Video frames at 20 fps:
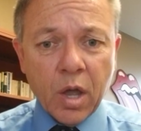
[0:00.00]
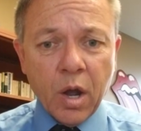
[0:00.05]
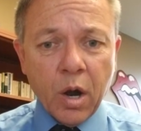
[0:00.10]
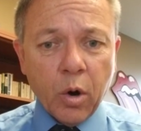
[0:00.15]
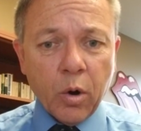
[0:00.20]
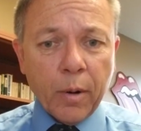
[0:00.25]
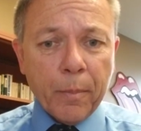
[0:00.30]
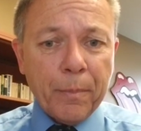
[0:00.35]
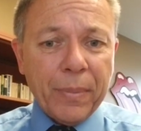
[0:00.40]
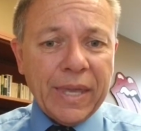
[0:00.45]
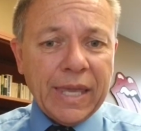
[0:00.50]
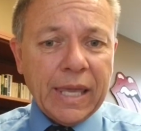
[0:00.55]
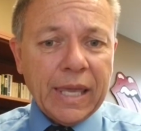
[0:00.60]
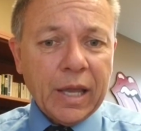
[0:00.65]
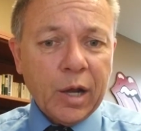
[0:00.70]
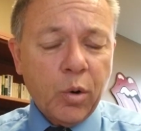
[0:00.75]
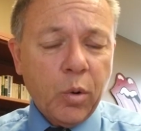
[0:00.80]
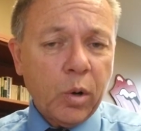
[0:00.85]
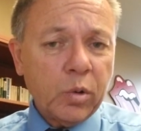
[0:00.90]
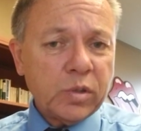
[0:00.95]
or being
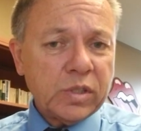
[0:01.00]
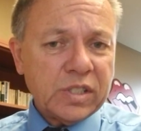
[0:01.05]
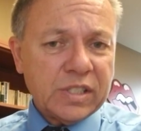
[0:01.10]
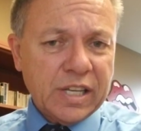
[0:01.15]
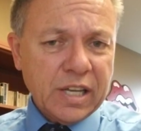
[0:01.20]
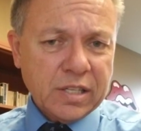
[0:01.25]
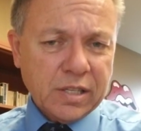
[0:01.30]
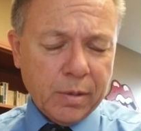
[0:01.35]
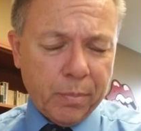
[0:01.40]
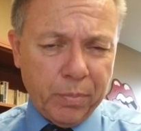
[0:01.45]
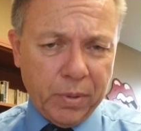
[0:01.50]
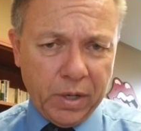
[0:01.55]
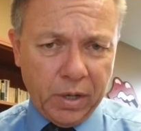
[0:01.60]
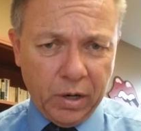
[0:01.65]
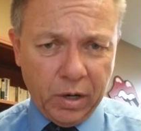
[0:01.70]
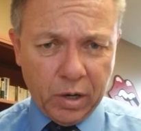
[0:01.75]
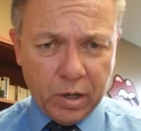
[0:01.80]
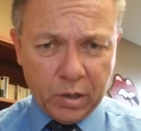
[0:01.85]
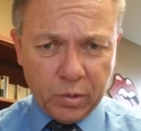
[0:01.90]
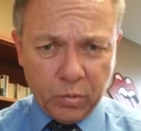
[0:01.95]
quote
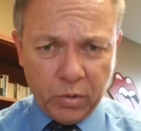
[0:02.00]
disappeared,